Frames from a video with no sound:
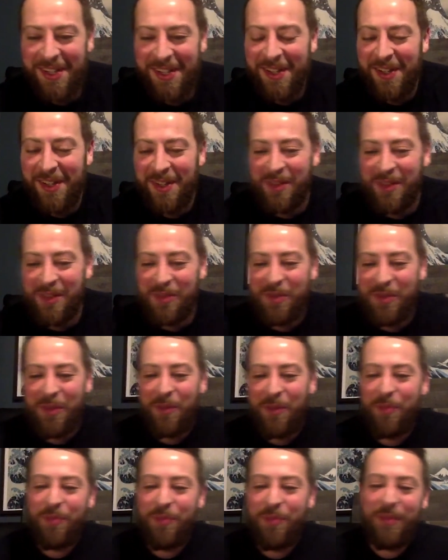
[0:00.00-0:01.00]

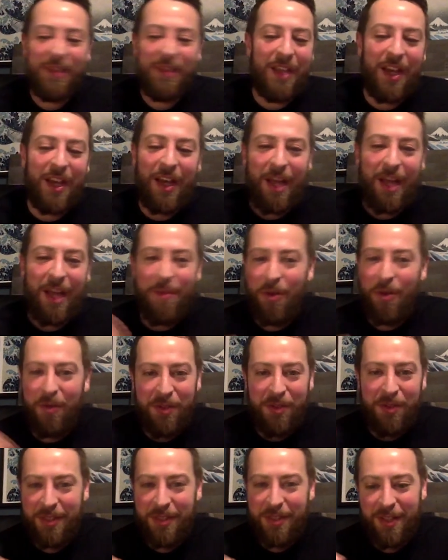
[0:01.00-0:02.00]
So yeah, I'm
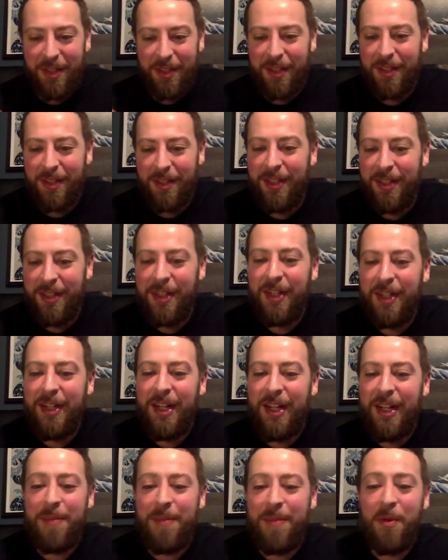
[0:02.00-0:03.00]
always the
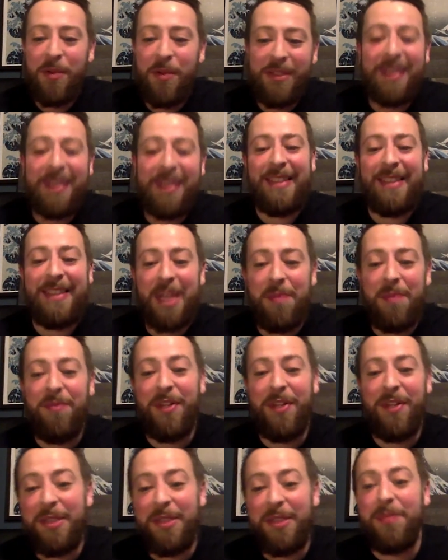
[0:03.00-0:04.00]
snipe
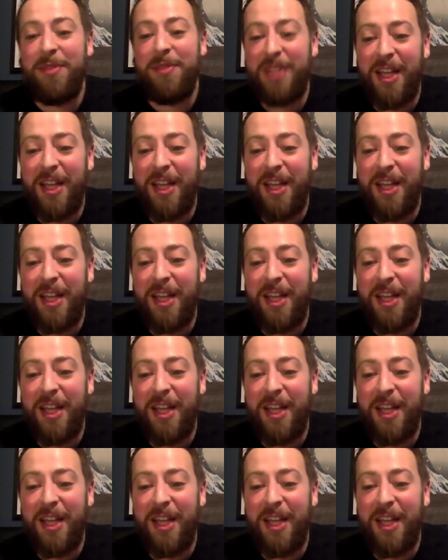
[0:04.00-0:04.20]
victim.